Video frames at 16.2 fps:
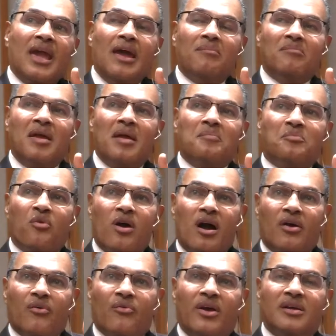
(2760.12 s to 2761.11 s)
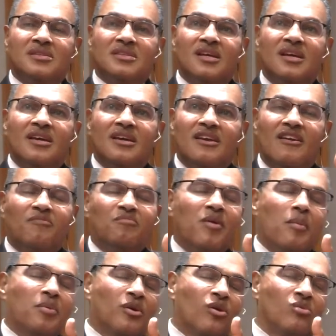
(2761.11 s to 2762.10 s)
make progress if
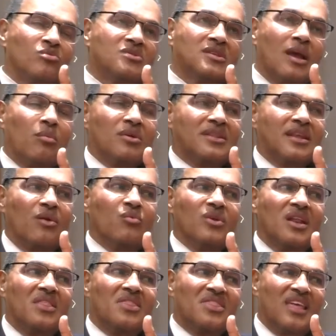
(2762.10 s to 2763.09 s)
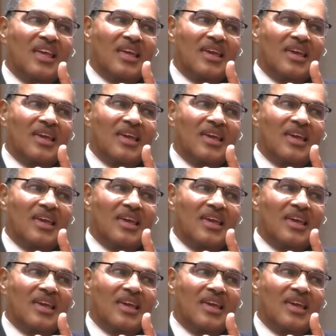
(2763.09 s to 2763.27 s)
people don't say what they really think.